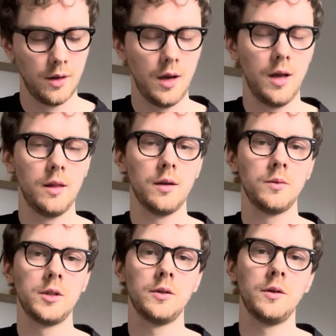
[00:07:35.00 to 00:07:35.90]
and then we
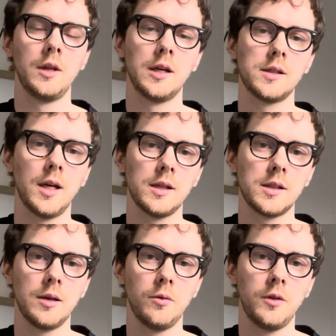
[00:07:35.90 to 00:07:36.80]
do the exact
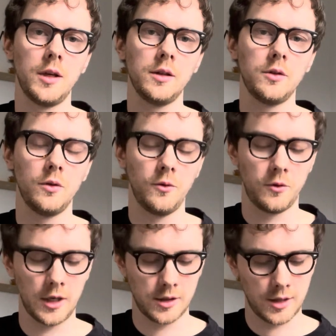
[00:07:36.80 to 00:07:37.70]
same thing 2
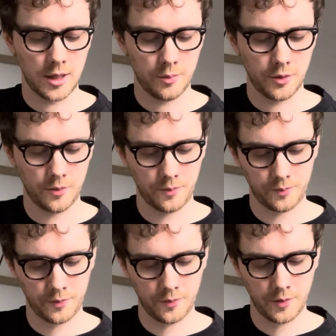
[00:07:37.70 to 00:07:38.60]
frets up,
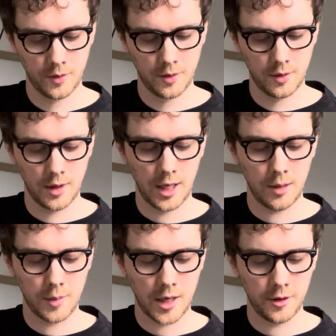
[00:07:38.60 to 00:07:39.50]
A
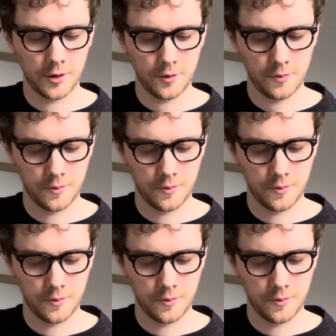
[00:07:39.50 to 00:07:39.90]
minor,